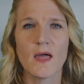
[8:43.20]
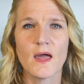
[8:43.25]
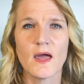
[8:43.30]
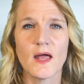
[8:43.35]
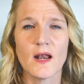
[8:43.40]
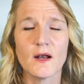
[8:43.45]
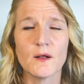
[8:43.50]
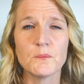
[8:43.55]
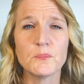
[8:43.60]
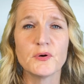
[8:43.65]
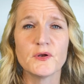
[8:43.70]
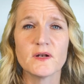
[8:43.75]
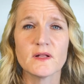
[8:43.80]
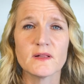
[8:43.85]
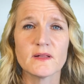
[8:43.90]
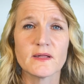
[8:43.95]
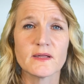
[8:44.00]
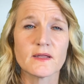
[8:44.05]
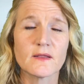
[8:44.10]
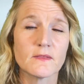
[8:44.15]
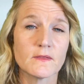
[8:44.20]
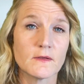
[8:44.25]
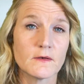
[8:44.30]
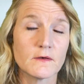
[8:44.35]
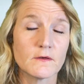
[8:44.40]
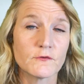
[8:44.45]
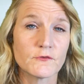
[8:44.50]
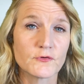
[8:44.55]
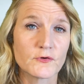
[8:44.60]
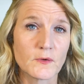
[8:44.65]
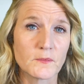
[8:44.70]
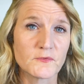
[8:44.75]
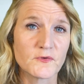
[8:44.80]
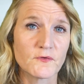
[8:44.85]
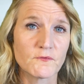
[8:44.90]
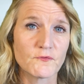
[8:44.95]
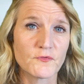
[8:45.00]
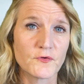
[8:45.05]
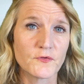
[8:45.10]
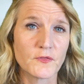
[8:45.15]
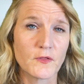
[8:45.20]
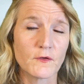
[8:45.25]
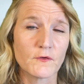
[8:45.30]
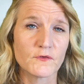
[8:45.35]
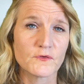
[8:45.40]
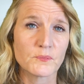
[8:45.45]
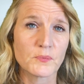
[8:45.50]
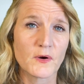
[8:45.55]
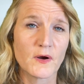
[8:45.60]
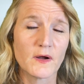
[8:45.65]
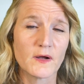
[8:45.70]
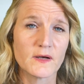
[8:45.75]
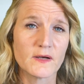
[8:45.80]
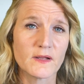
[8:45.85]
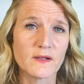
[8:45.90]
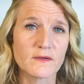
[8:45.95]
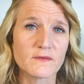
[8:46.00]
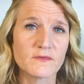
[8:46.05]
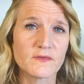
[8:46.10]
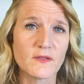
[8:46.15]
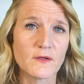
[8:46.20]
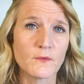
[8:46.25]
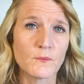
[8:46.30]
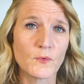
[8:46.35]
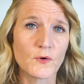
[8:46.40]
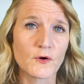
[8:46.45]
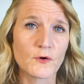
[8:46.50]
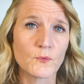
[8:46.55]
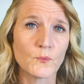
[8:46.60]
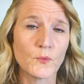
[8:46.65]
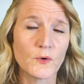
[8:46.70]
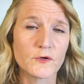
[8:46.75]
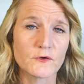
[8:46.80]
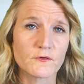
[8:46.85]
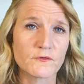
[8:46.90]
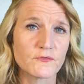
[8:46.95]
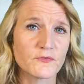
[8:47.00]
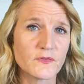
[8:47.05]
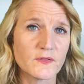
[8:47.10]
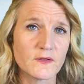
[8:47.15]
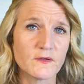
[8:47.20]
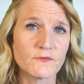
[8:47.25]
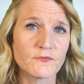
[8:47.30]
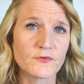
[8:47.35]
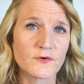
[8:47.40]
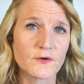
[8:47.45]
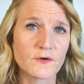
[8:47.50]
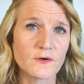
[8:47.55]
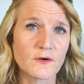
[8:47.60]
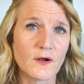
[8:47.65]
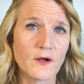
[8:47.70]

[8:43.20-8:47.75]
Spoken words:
And I'll put a link in the description for those products. They work wonderfully for